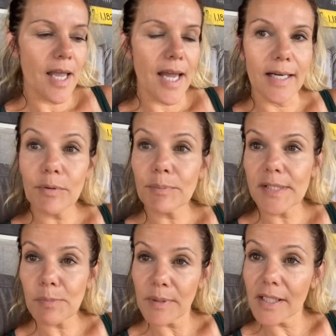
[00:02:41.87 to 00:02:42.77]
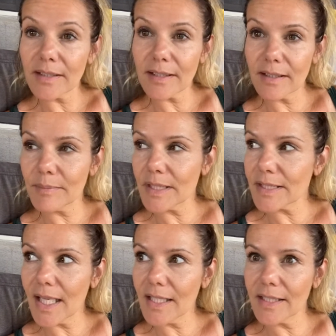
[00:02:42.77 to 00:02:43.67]
and I would be speaking to him in
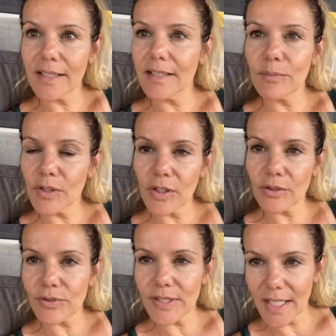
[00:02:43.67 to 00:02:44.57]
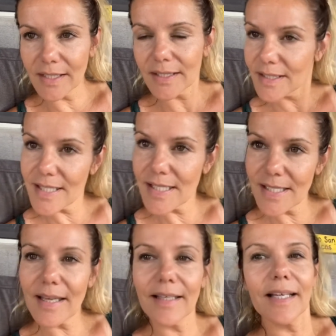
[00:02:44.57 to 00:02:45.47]
Italian and he wouldn't understand it because he's
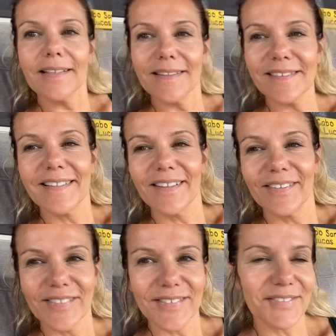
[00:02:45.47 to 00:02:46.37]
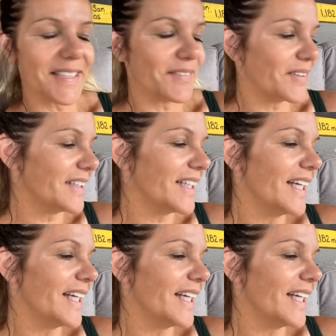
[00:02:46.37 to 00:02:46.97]
Canadian. So it was really weird.